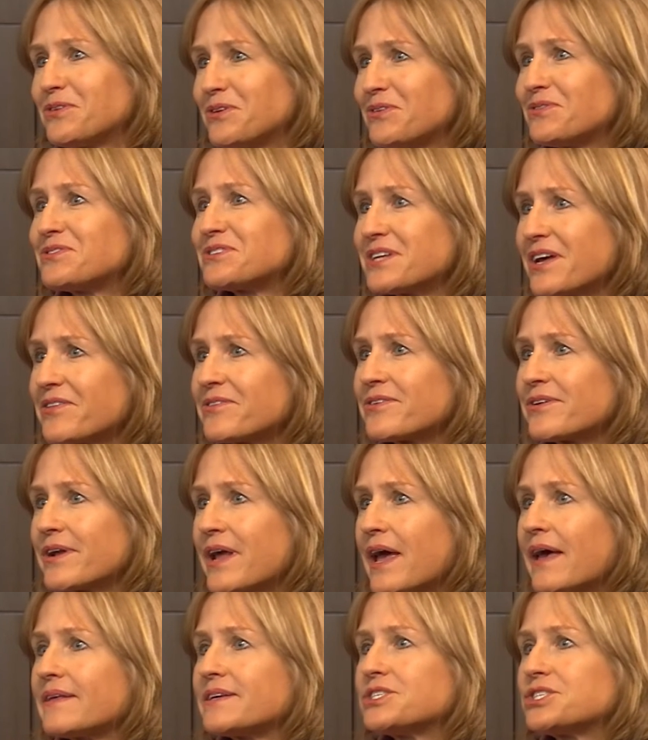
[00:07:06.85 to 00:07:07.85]
to use another
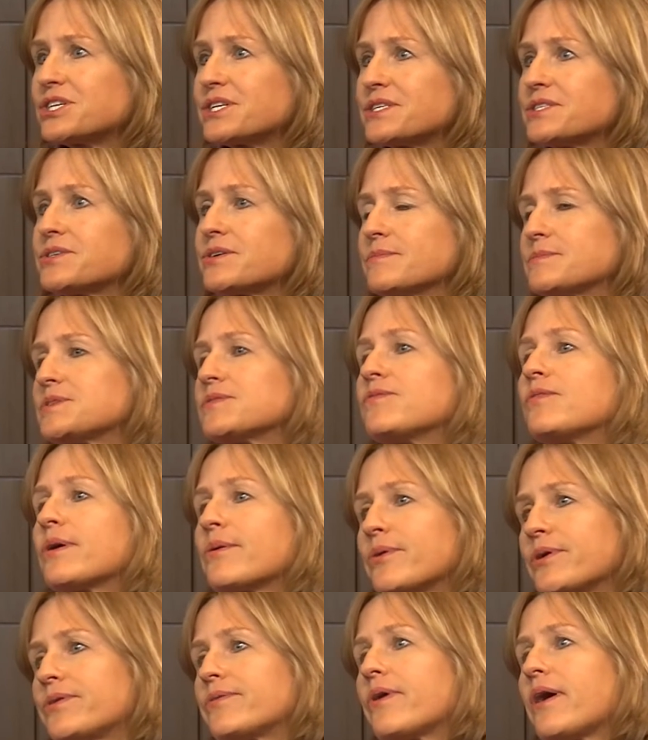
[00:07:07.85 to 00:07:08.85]
analogy, in terms of where
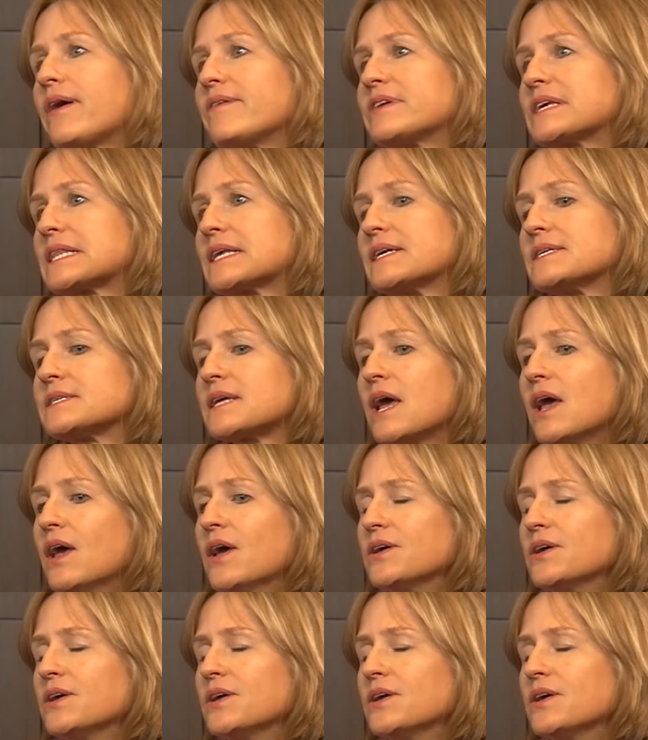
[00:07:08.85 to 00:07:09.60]
we're driving this.